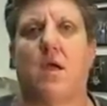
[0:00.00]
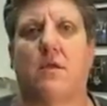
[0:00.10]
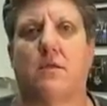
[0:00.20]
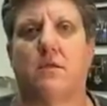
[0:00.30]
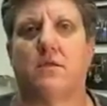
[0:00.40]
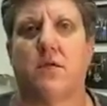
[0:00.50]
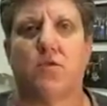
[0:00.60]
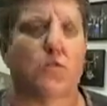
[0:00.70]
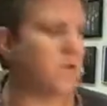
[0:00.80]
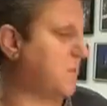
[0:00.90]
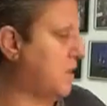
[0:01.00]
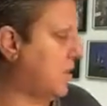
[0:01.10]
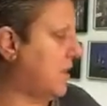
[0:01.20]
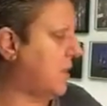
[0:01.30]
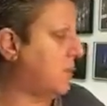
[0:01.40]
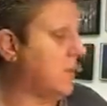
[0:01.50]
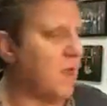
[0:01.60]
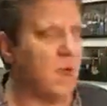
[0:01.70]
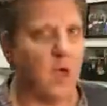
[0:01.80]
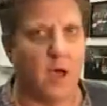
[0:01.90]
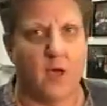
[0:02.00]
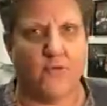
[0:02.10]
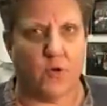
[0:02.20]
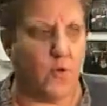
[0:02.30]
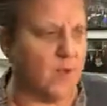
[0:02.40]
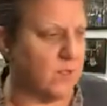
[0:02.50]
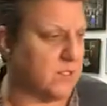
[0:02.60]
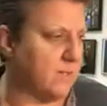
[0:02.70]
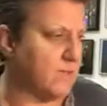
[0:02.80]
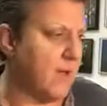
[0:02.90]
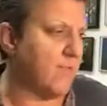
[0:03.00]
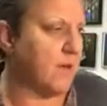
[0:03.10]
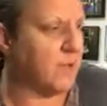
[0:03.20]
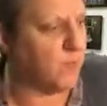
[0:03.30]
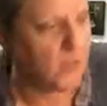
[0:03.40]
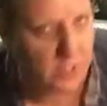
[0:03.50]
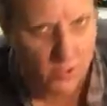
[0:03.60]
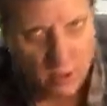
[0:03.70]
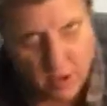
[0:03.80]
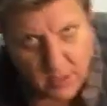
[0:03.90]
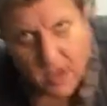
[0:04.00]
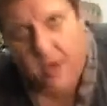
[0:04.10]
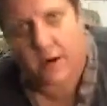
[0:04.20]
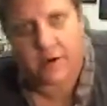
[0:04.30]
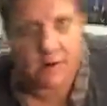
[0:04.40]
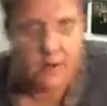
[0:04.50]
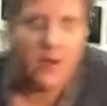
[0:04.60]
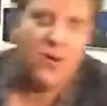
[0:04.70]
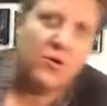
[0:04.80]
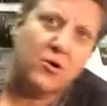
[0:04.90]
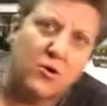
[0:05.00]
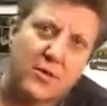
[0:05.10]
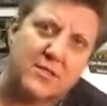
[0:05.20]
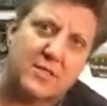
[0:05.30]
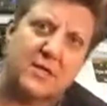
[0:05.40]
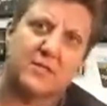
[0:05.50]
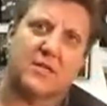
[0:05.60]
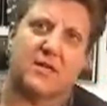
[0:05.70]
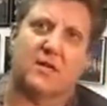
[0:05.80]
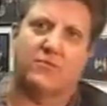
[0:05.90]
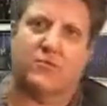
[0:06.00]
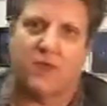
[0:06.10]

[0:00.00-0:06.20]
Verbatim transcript: And the sanctuary has been going on uh, for quite some time. But I'm going to bring in Laura O'Connor, who is the executive